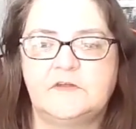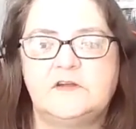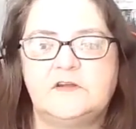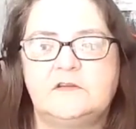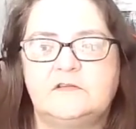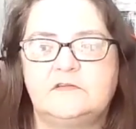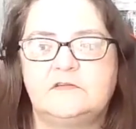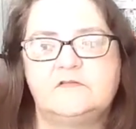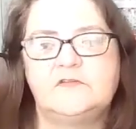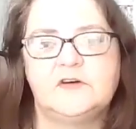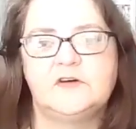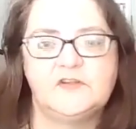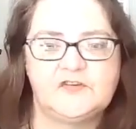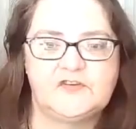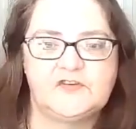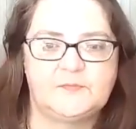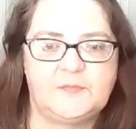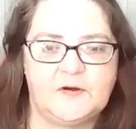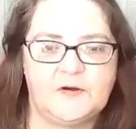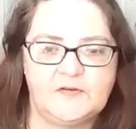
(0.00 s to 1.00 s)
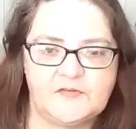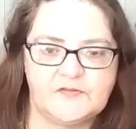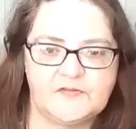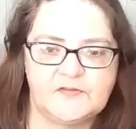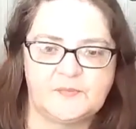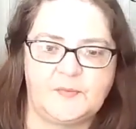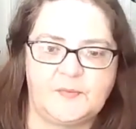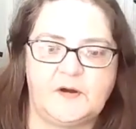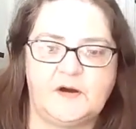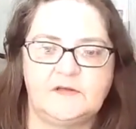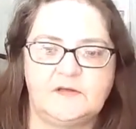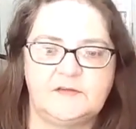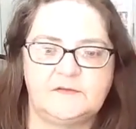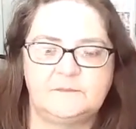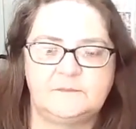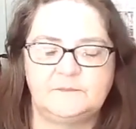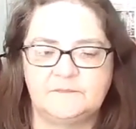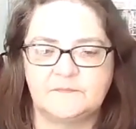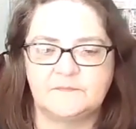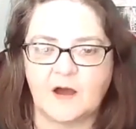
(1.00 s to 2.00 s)
village of Balson Spa,
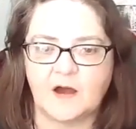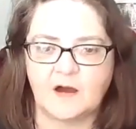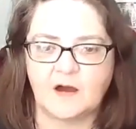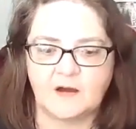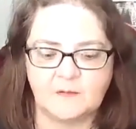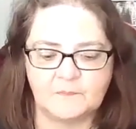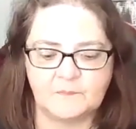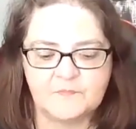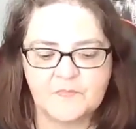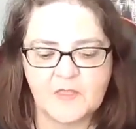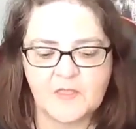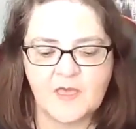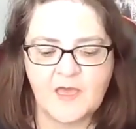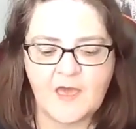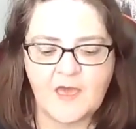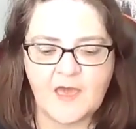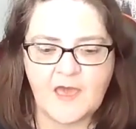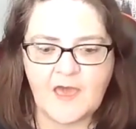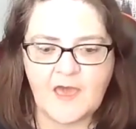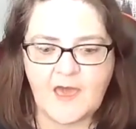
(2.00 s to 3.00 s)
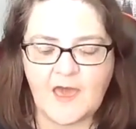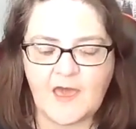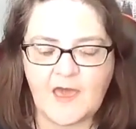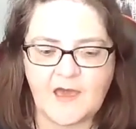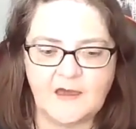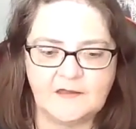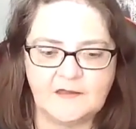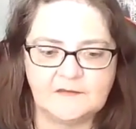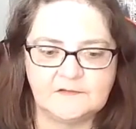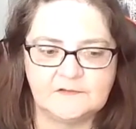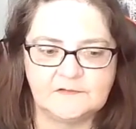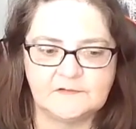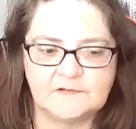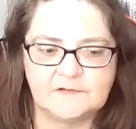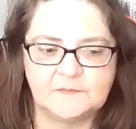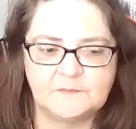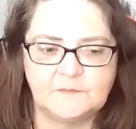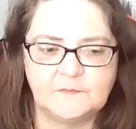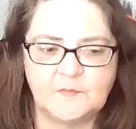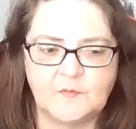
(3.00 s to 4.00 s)
and
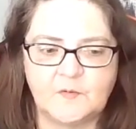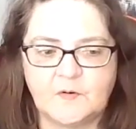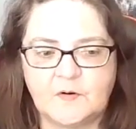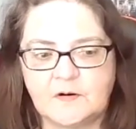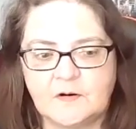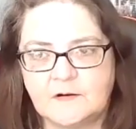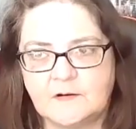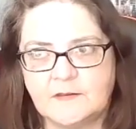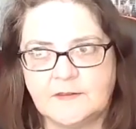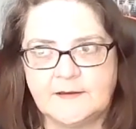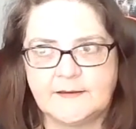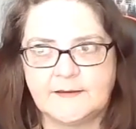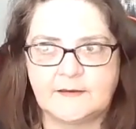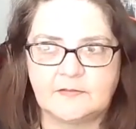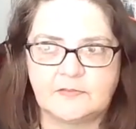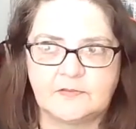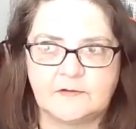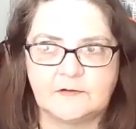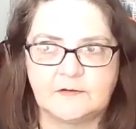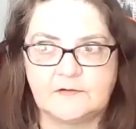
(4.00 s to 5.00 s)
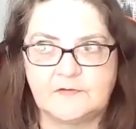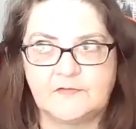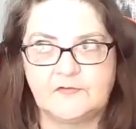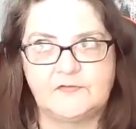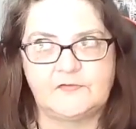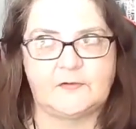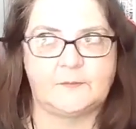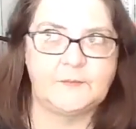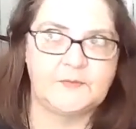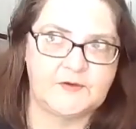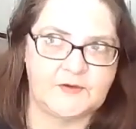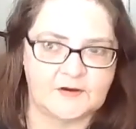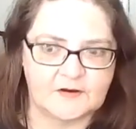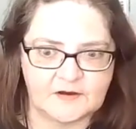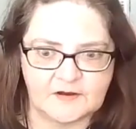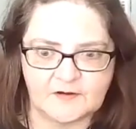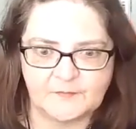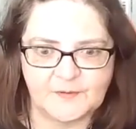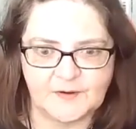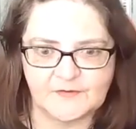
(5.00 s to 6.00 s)
more like the
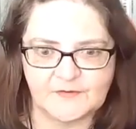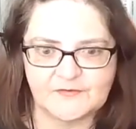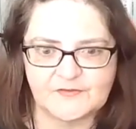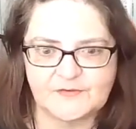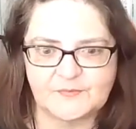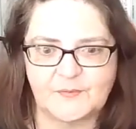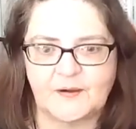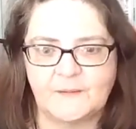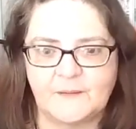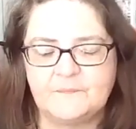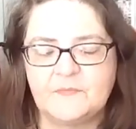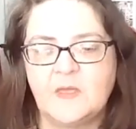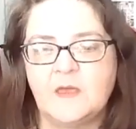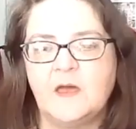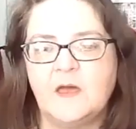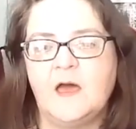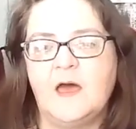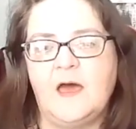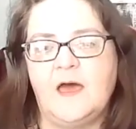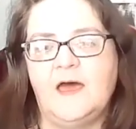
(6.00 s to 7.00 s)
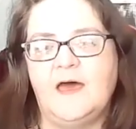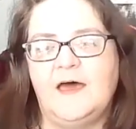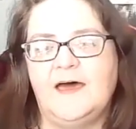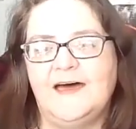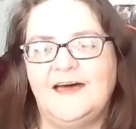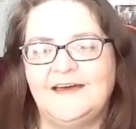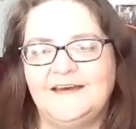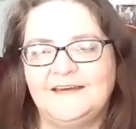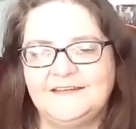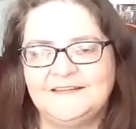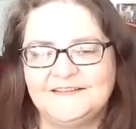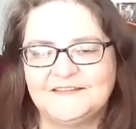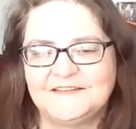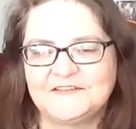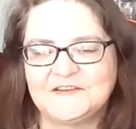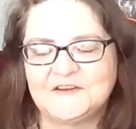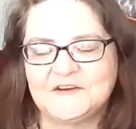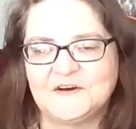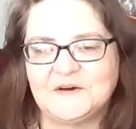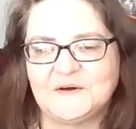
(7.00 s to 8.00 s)
cemetery of Balson Spa.
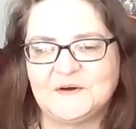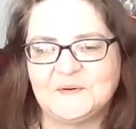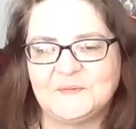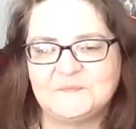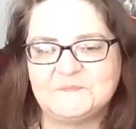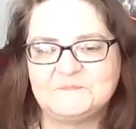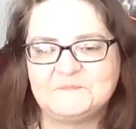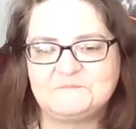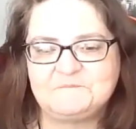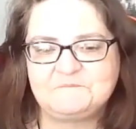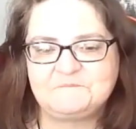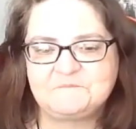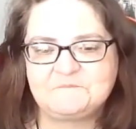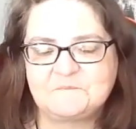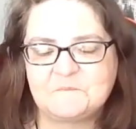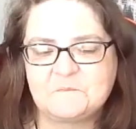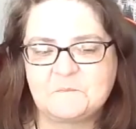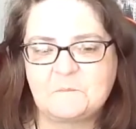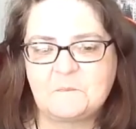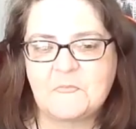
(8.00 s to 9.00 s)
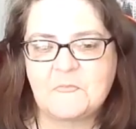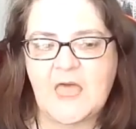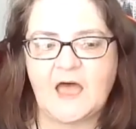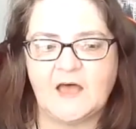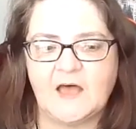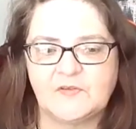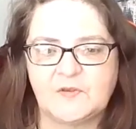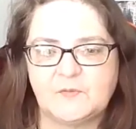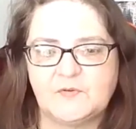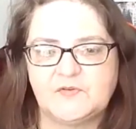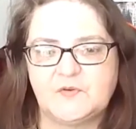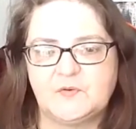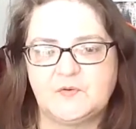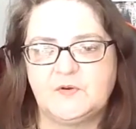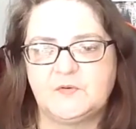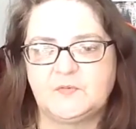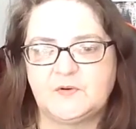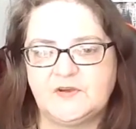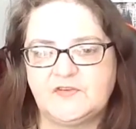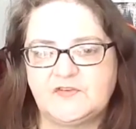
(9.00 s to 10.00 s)
And as I was
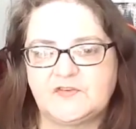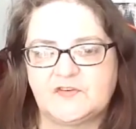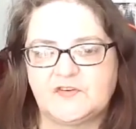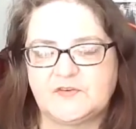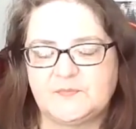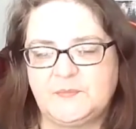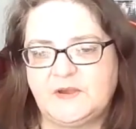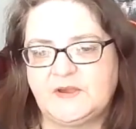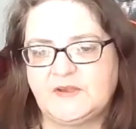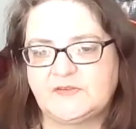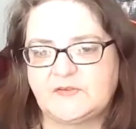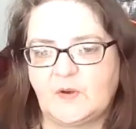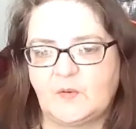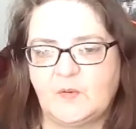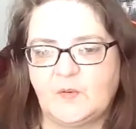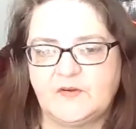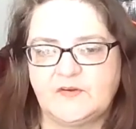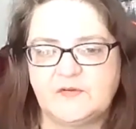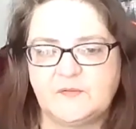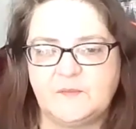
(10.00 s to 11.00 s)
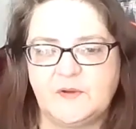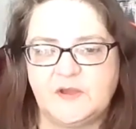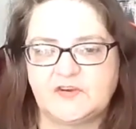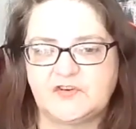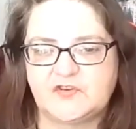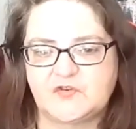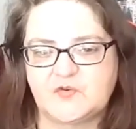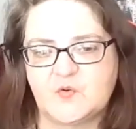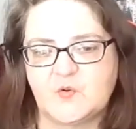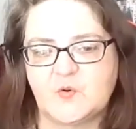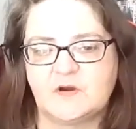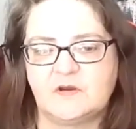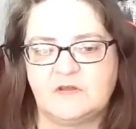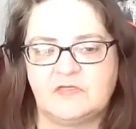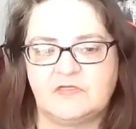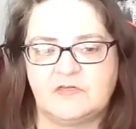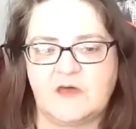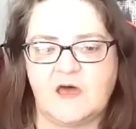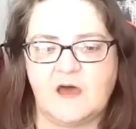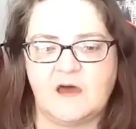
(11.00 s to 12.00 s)
doing research, because I wanted to make sure
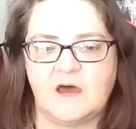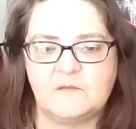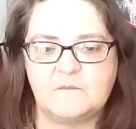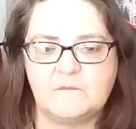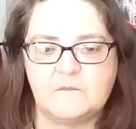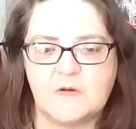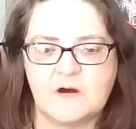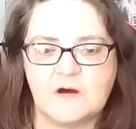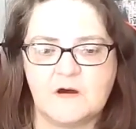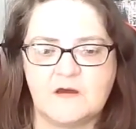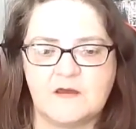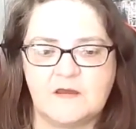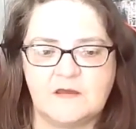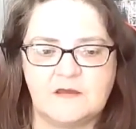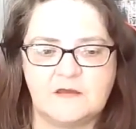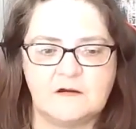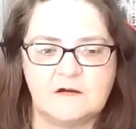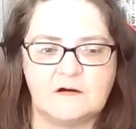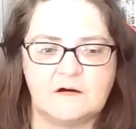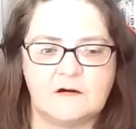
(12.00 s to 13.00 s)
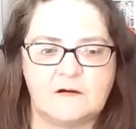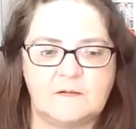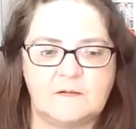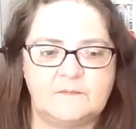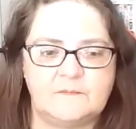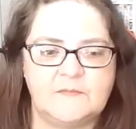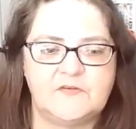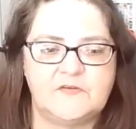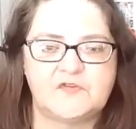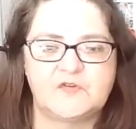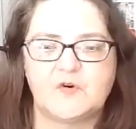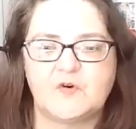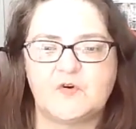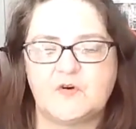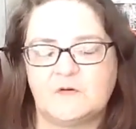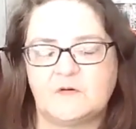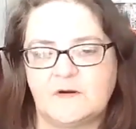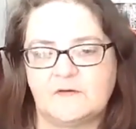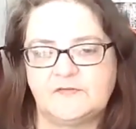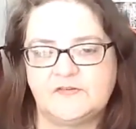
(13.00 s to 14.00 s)
that my
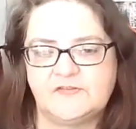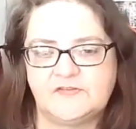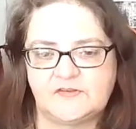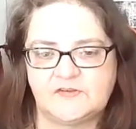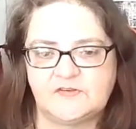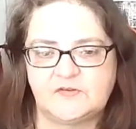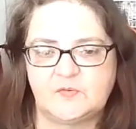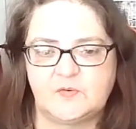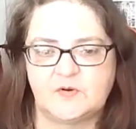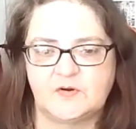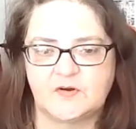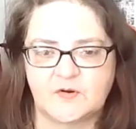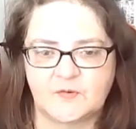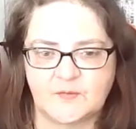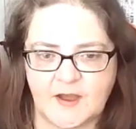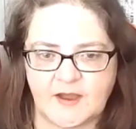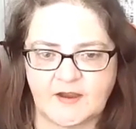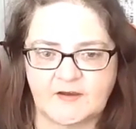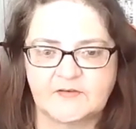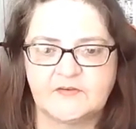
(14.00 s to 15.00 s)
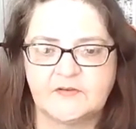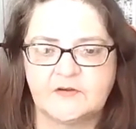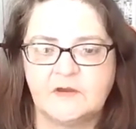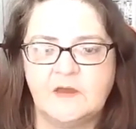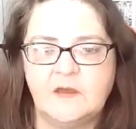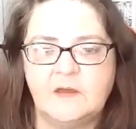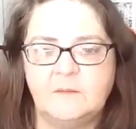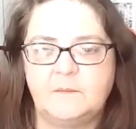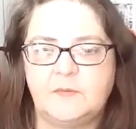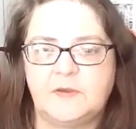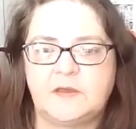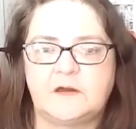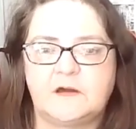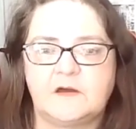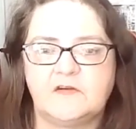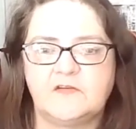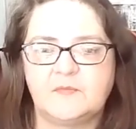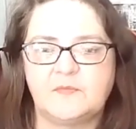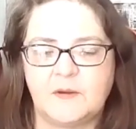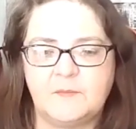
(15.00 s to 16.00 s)
historical references were correct,
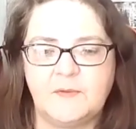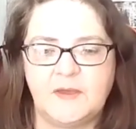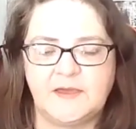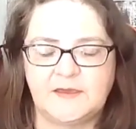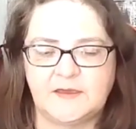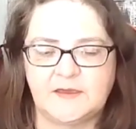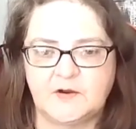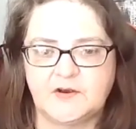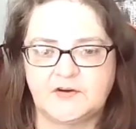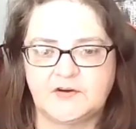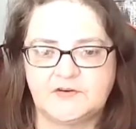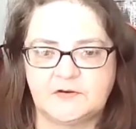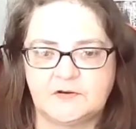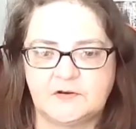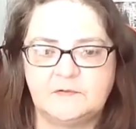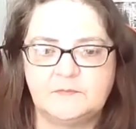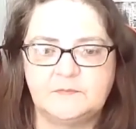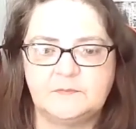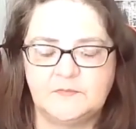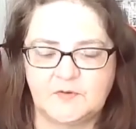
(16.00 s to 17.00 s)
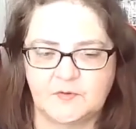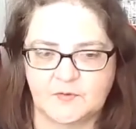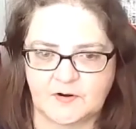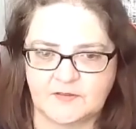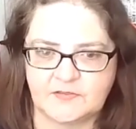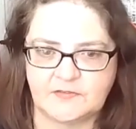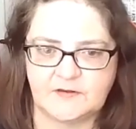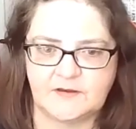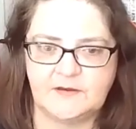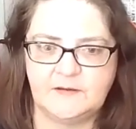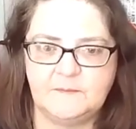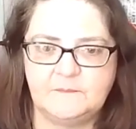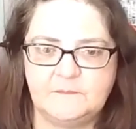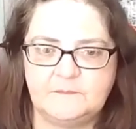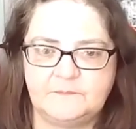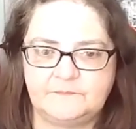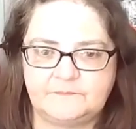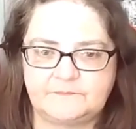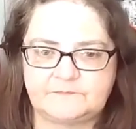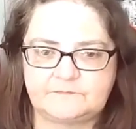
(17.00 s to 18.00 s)
because my main character, Dorothy,
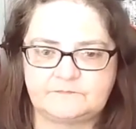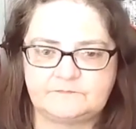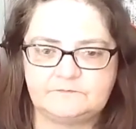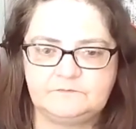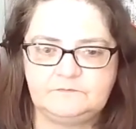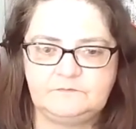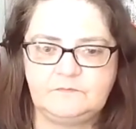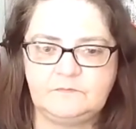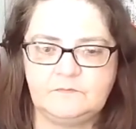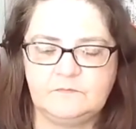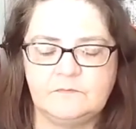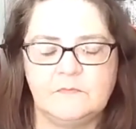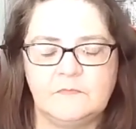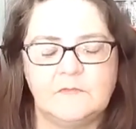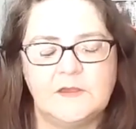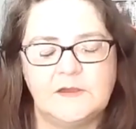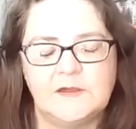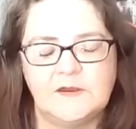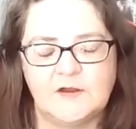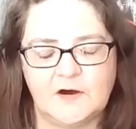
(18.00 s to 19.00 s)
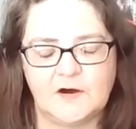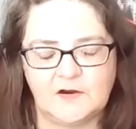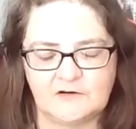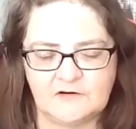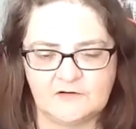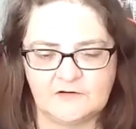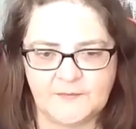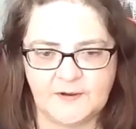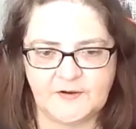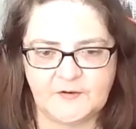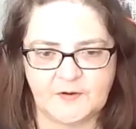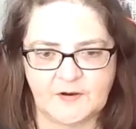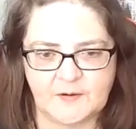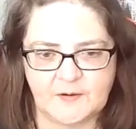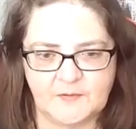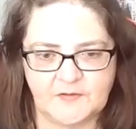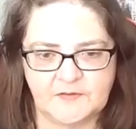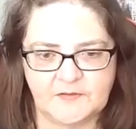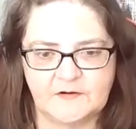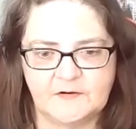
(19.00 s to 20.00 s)
in honor of my
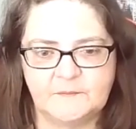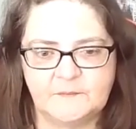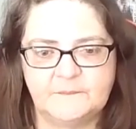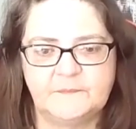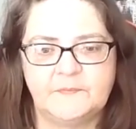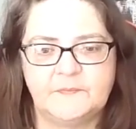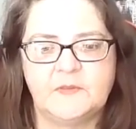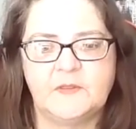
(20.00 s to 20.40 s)
grandmother,